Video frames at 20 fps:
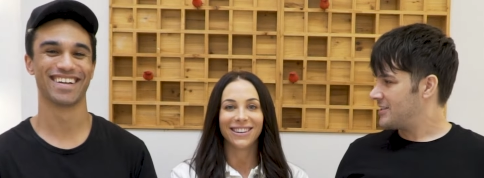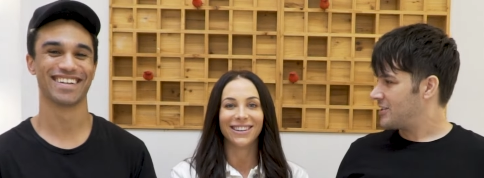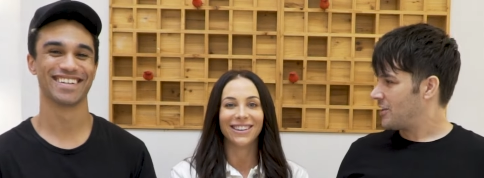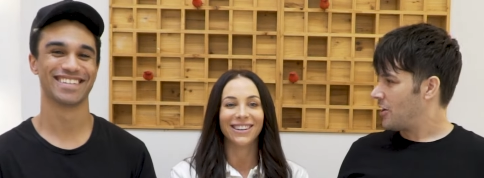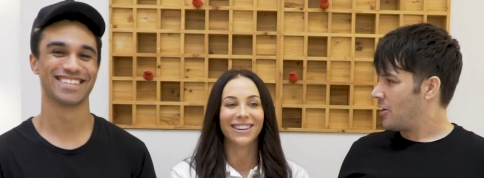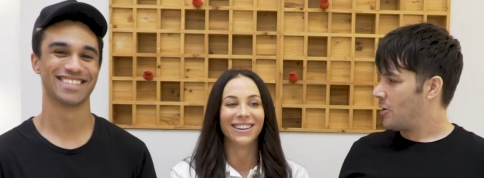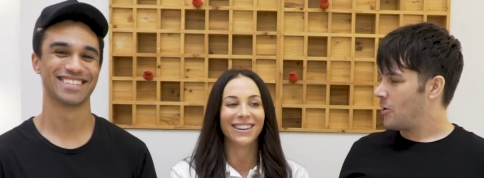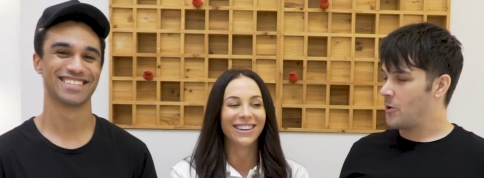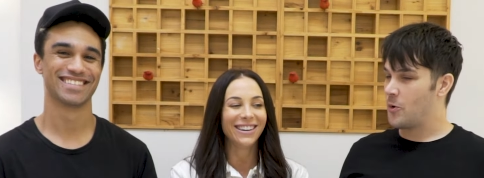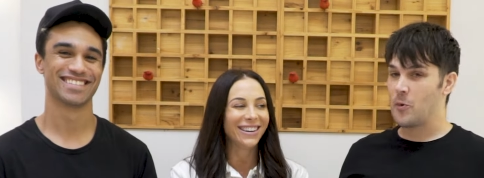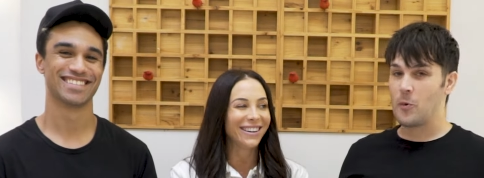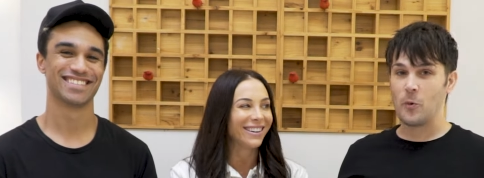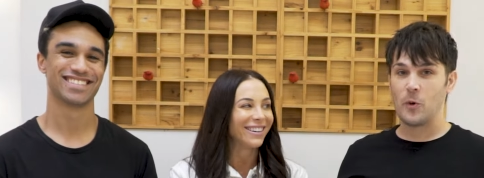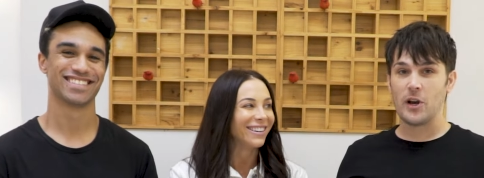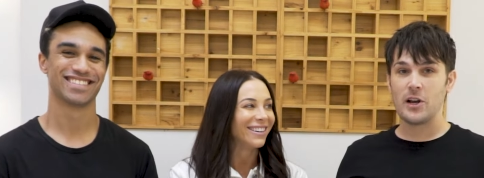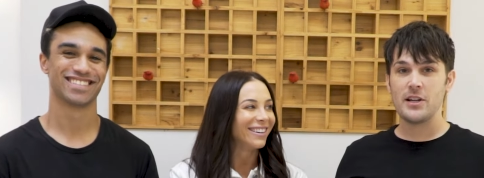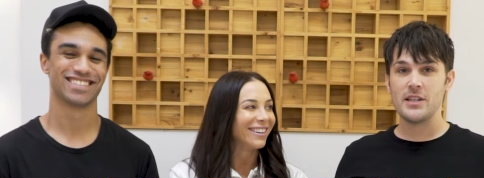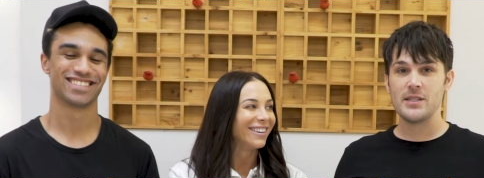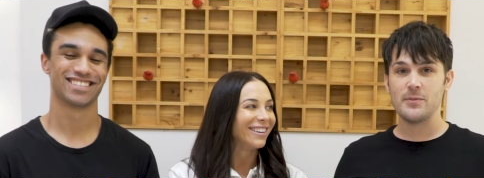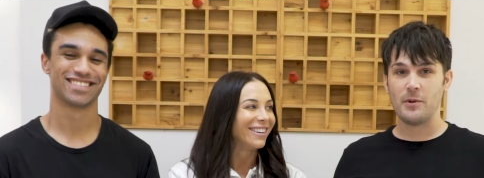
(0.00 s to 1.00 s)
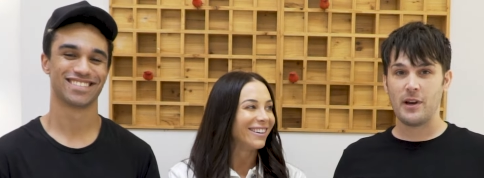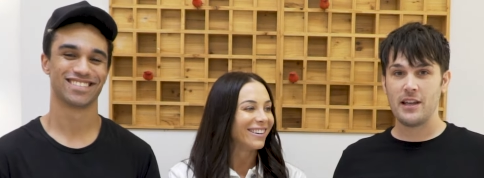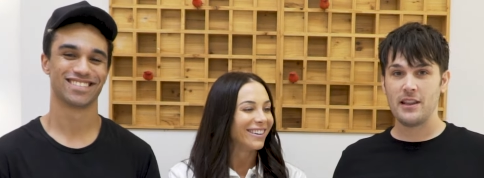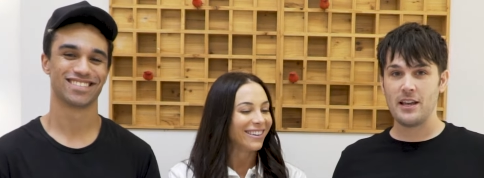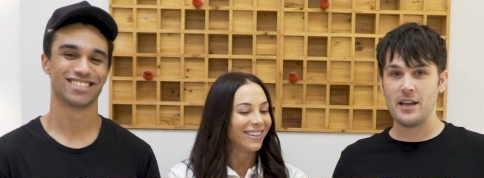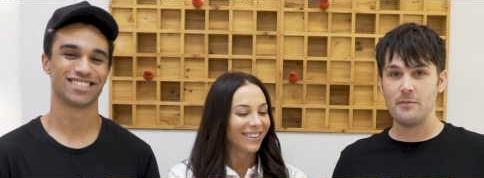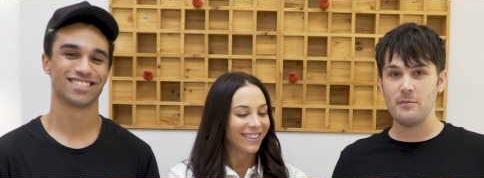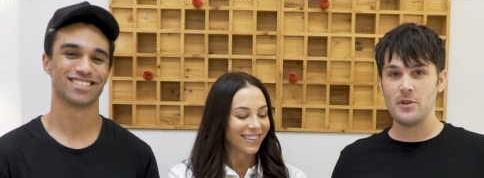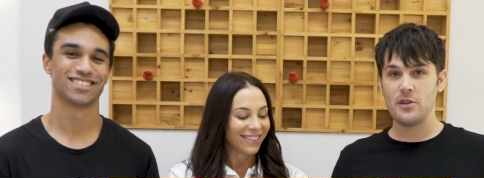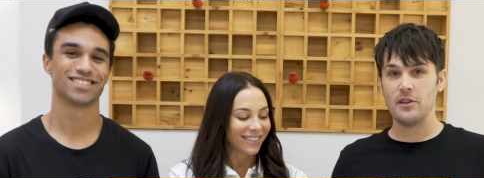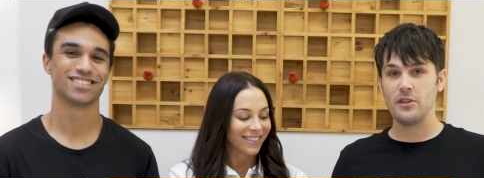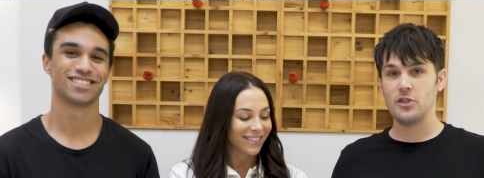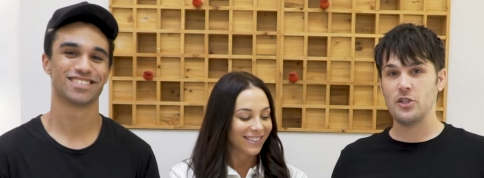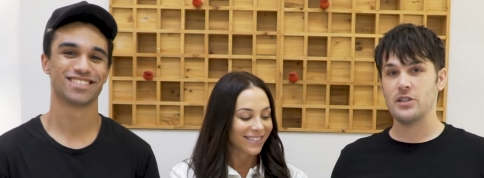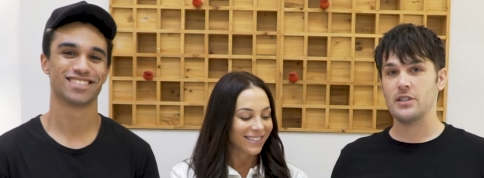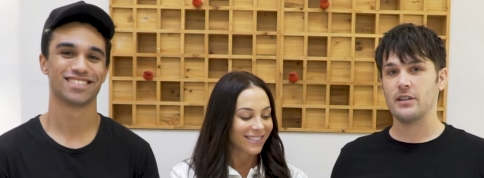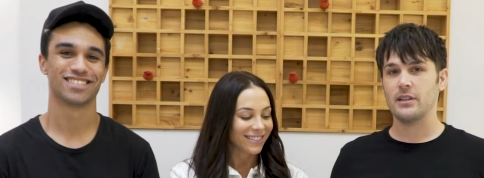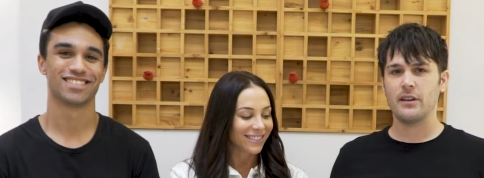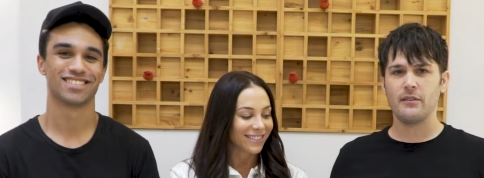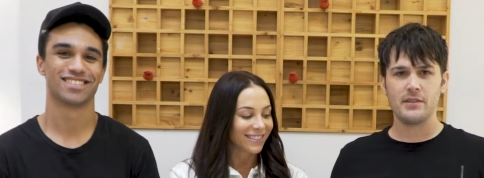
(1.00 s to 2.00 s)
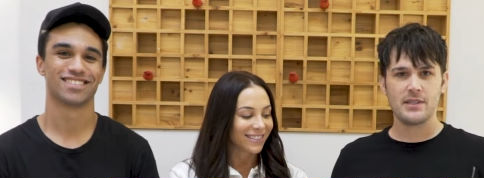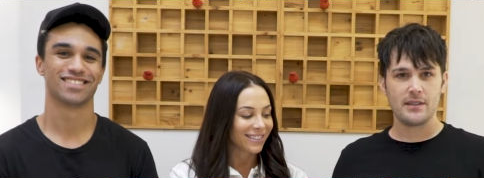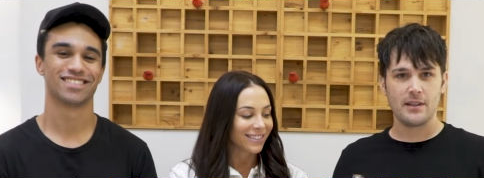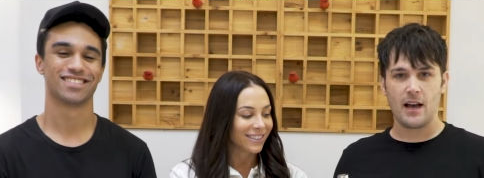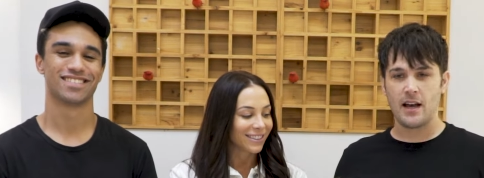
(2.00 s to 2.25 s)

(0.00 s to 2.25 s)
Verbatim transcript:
Speaker 1: so we're gonna spray them. She's gonna give us